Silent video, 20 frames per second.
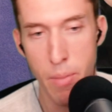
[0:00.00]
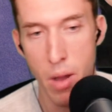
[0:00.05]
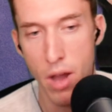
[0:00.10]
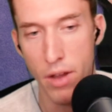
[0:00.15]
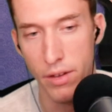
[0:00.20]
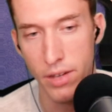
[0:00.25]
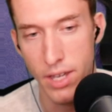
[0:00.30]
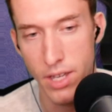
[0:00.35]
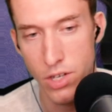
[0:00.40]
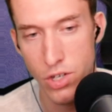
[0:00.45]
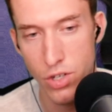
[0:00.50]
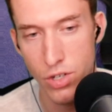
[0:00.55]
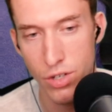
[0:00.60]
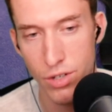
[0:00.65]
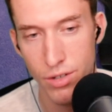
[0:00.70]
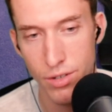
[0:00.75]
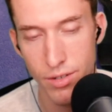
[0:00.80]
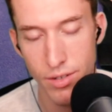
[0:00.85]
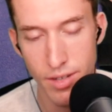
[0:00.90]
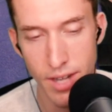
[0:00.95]
the
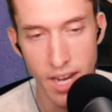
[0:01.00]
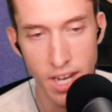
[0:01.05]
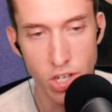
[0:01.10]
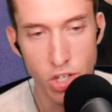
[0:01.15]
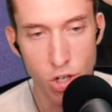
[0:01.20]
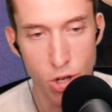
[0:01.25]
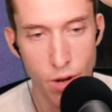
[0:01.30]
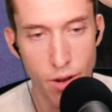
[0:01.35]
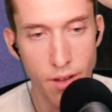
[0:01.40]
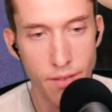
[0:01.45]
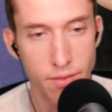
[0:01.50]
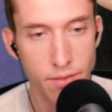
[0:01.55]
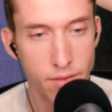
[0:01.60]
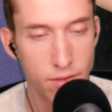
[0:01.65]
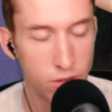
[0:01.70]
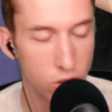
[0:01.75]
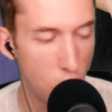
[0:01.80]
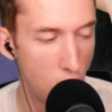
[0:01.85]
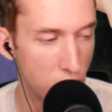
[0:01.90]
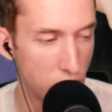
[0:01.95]
punkish nature on
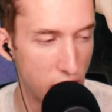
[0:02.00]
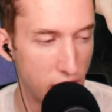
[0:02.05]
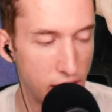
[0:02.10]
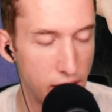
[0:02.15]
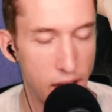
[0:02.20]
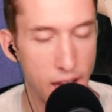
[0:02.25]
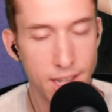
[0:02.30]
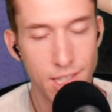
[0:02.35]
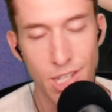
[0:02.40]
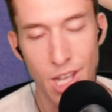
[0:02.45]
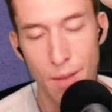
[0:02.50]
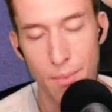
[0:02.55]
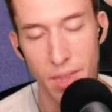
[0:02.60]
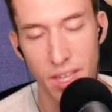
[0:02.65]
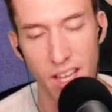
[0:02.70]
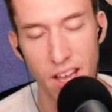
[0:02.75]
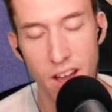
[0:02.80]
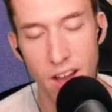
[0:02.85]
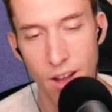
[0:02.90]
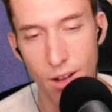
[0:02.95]
songs like Guts, I'd
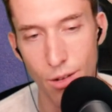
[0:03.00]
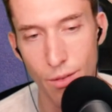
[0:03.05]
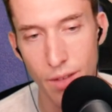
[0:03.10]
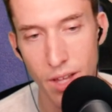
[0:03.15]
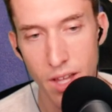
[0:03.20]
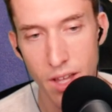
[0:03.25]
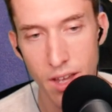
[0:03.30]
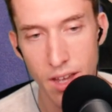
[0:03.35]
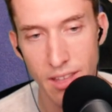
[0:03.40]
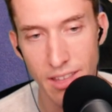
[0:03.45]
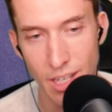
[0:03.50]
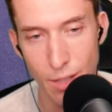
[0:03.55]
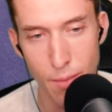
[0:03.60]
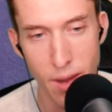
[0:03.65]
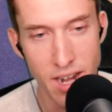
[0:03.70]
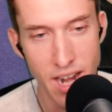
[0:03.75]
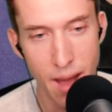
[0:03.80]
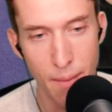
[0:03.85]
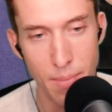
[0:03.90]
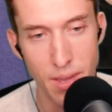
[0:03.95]
be like, oh, this
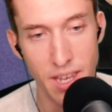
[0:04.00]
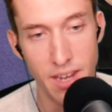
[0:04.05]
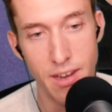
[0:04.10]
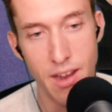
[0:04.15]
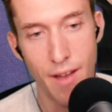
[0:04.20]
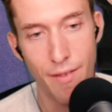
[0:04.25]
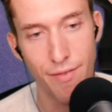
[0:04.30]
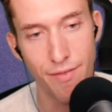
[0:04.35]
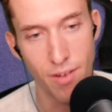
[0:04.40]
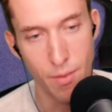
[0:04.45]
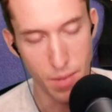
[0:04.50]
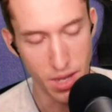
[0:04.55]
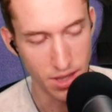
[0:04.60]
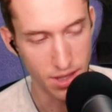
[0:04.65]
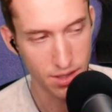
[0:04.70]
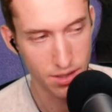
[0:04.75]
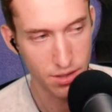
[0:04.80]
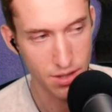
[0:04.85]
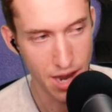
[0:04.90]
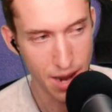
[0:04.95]
might not be enough for
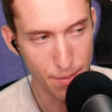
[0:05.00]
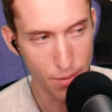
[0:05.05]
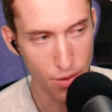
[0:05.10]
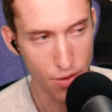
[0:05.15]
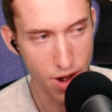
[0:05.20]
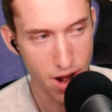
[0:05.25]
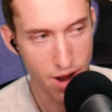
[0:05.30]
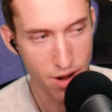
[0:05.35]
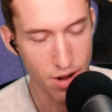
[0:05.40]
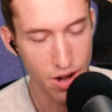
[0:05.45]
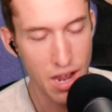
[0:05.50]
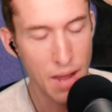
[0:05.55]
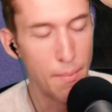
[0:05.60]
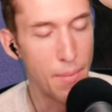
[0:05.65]
me this time around.